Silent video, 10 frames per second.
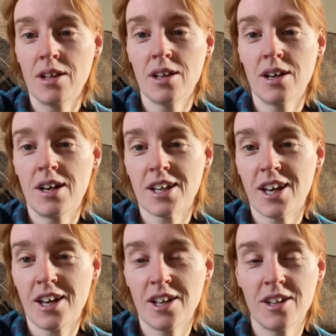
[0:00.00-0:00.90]
I
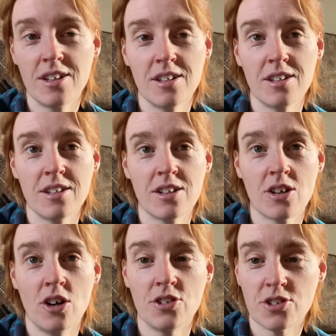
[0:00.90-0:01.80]
get
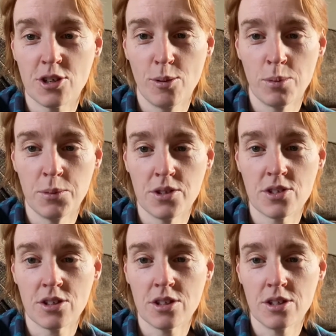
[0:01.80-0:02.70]
constant compliments
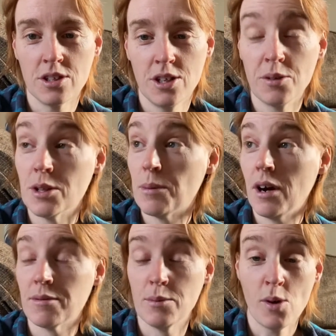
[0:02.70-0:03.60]
on, you know, in the
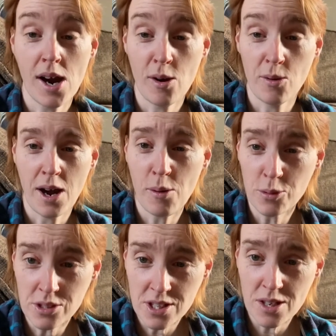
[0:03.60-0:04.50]
park of him. Wow, how old
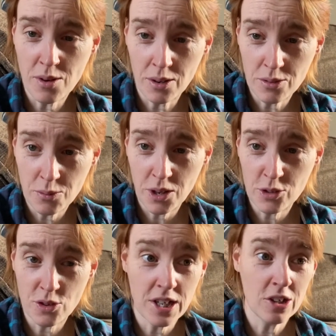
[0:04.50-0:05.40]
is he? Well
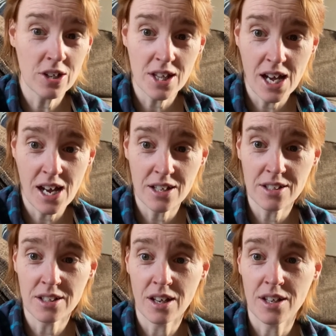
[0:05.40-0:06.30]
trained, look at that.
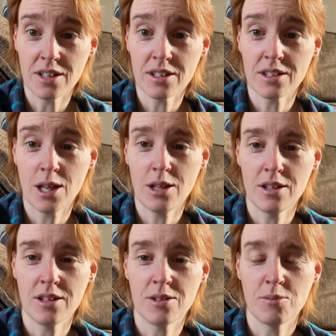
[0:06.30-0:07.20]
Like,
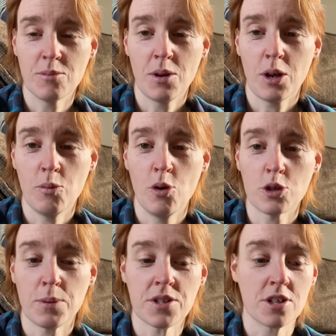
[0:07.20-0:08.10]
I walked
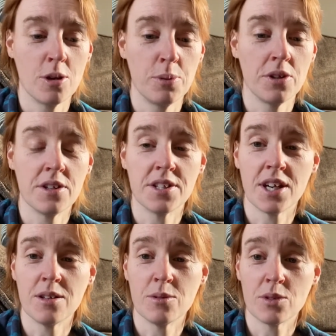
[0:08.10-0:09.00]
past a couple the other day
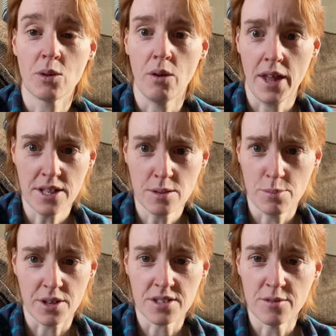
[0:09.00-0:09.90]
and, oh, that's
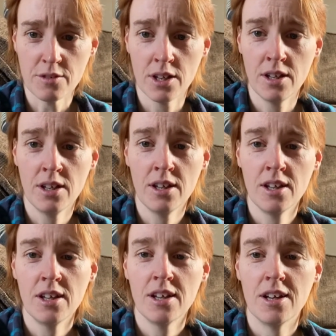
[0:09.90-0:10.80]
impressive.
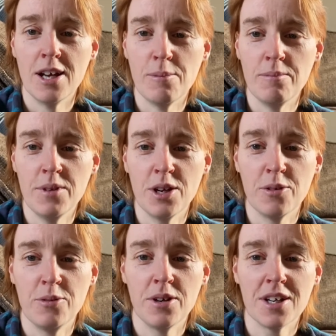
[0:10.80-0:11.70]
You
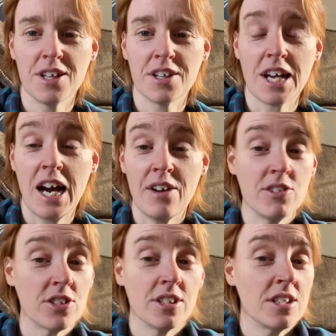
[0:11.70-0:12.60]
know, and I think I haven't
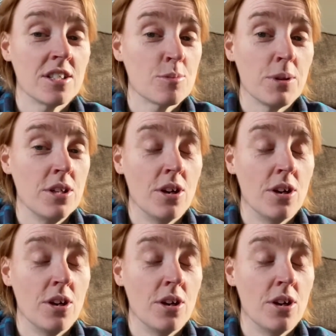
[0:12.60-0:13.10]
done, there's been